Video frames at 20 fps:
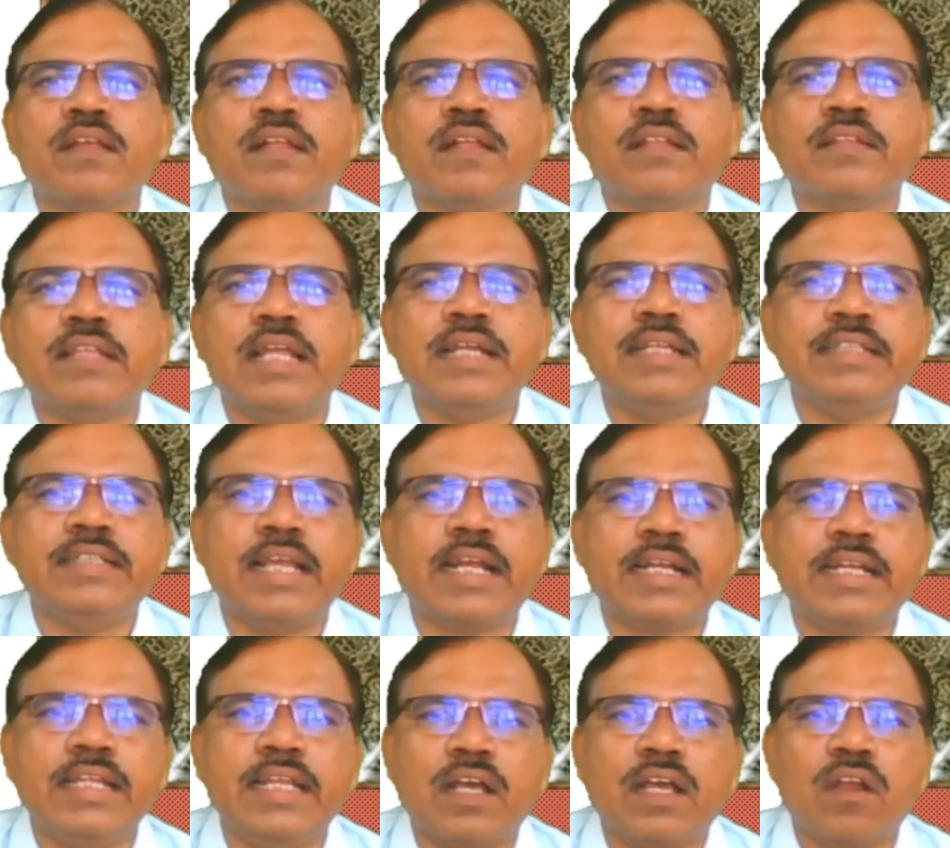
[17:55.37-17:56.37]
that is
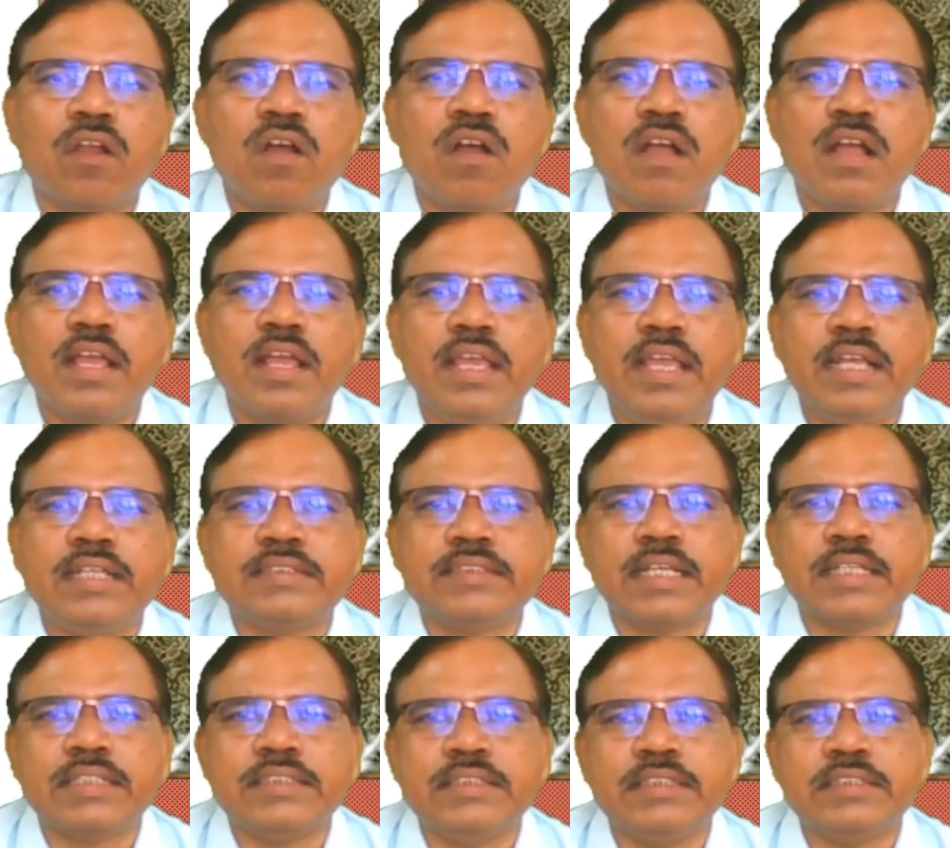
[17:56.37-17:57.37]
acting along
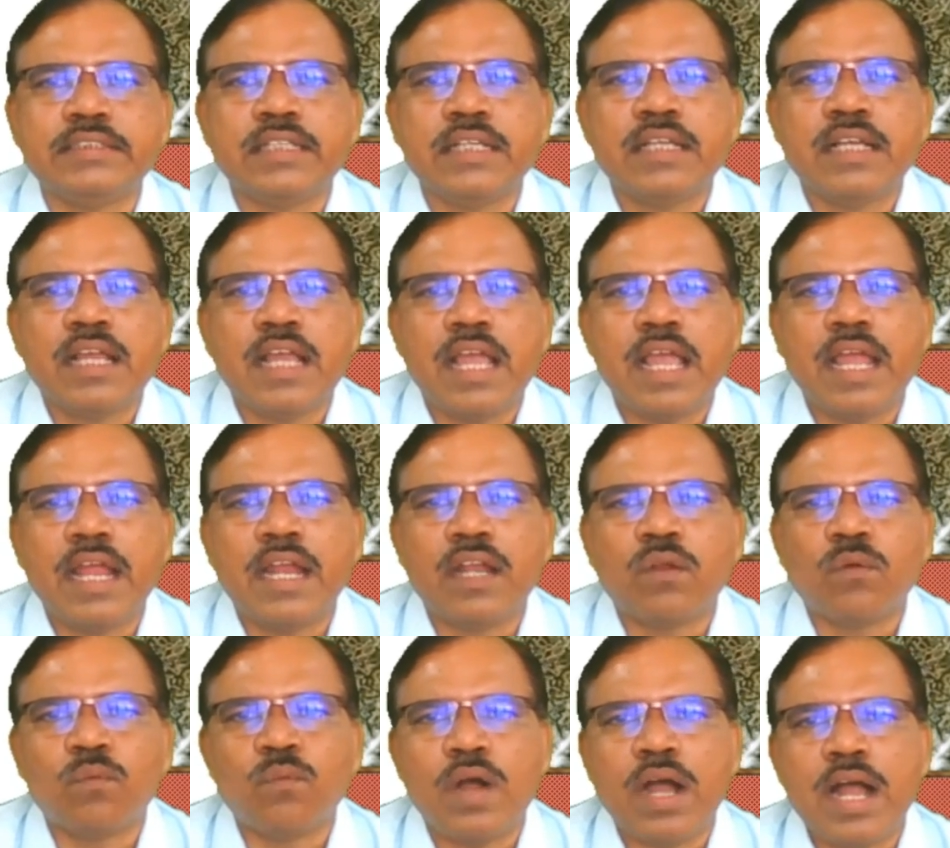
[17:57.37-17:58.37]
x-axis, and
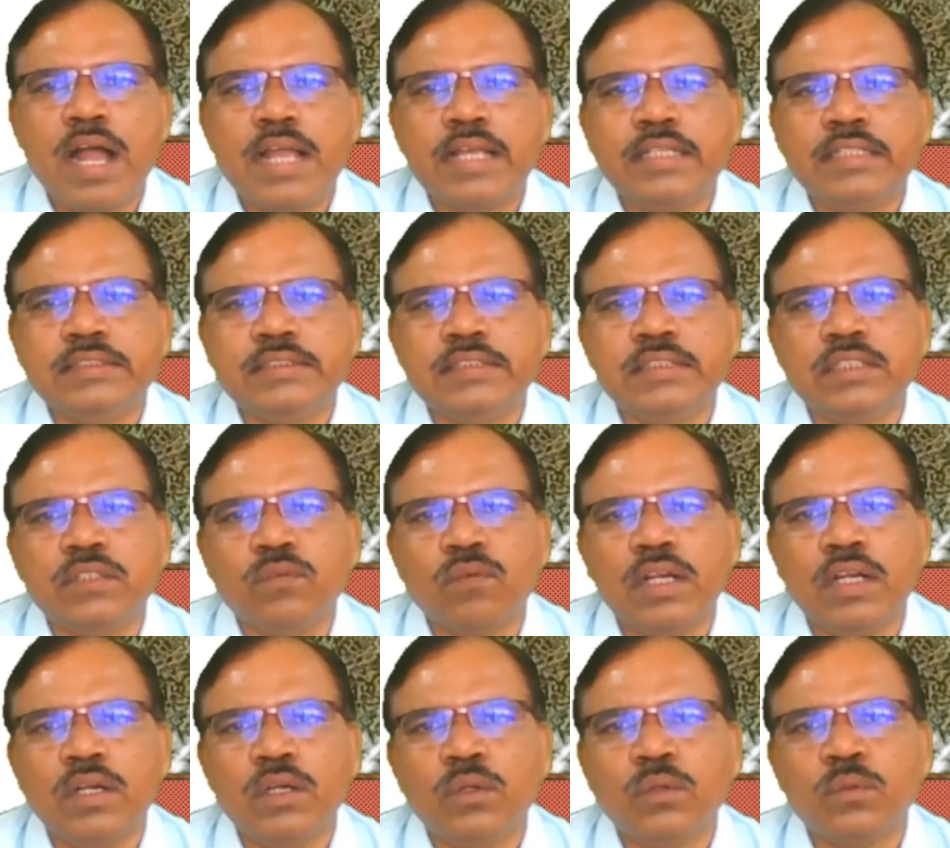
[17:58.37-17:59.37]
y is
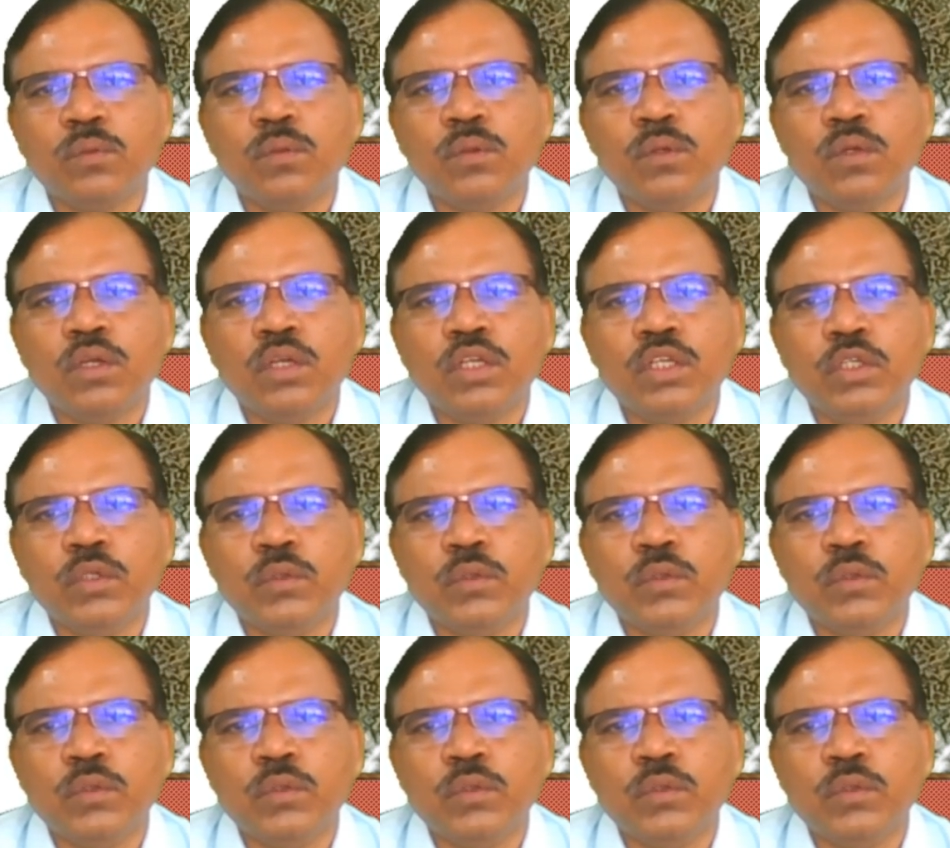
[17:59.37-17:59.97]
equal to, you